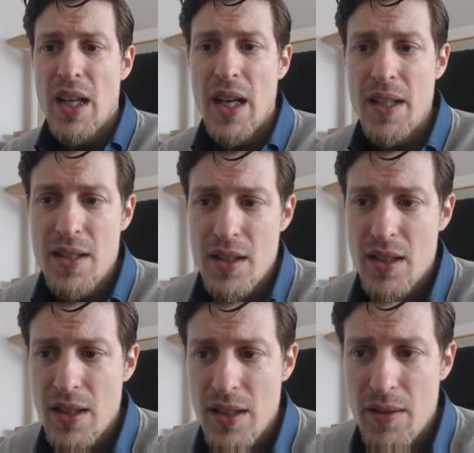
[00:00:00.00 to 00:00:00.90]

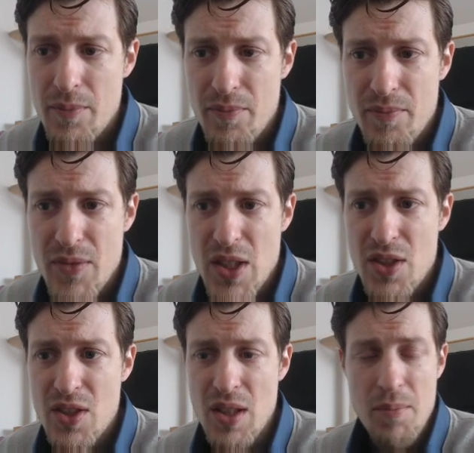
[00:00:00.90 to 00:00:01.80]
There's
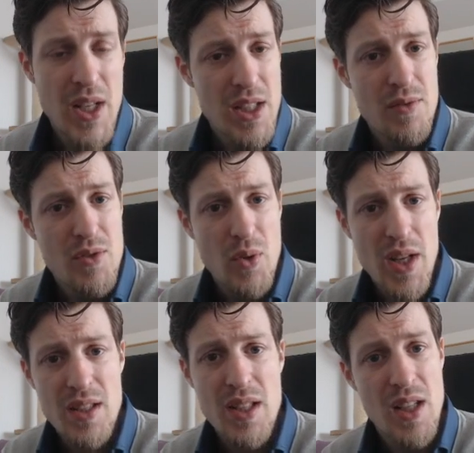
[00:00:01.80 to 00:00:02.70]
some negative
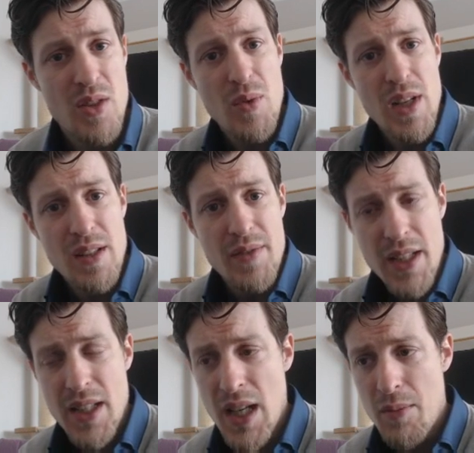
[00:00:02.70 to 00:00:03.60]
traits that doesn't really
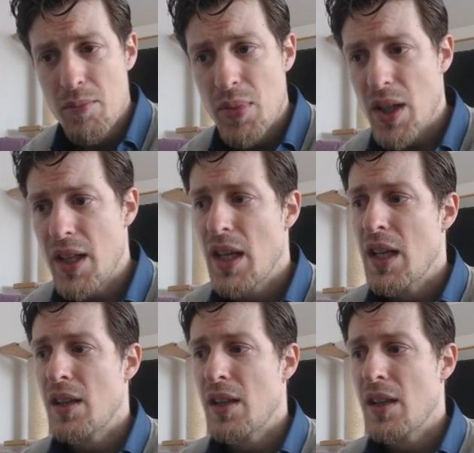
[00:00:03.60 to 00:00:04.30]
affect gameplay,